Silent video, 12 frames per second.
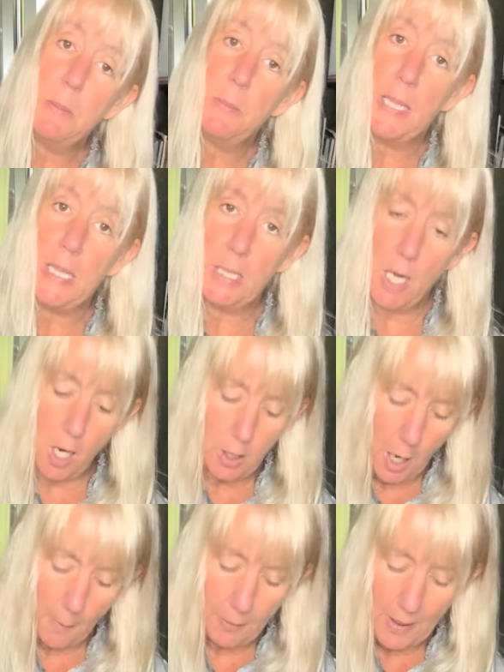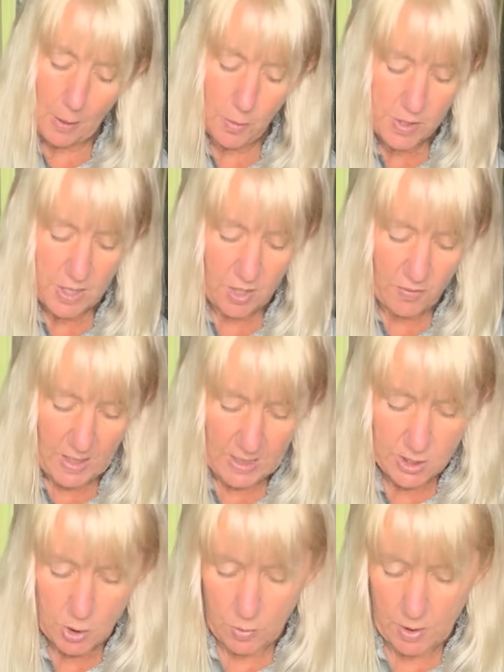made a couple hours in
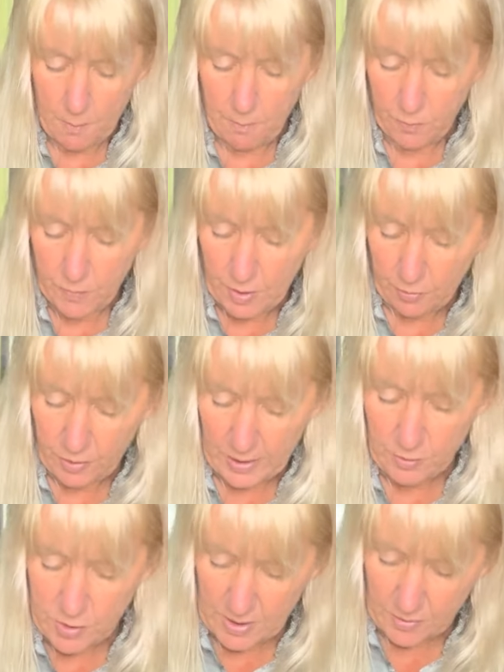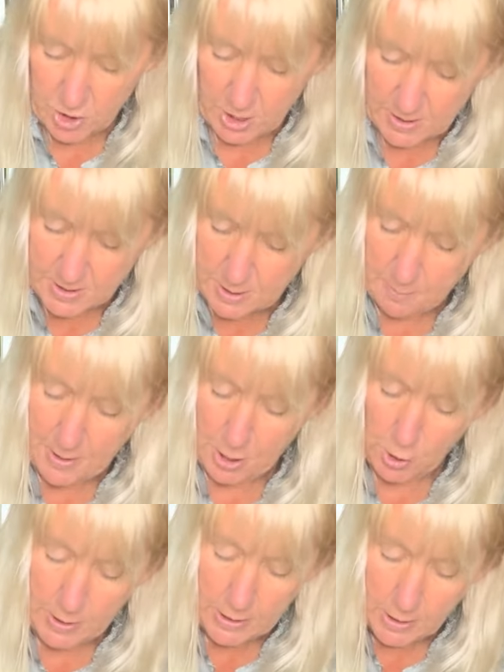advance so that the flavors have a chance to
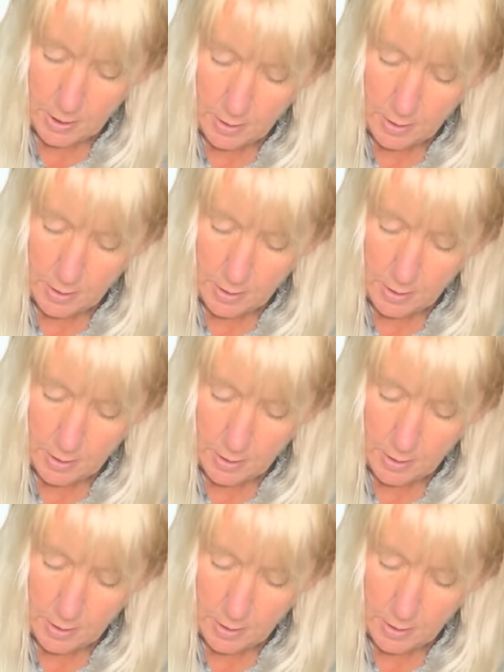marry.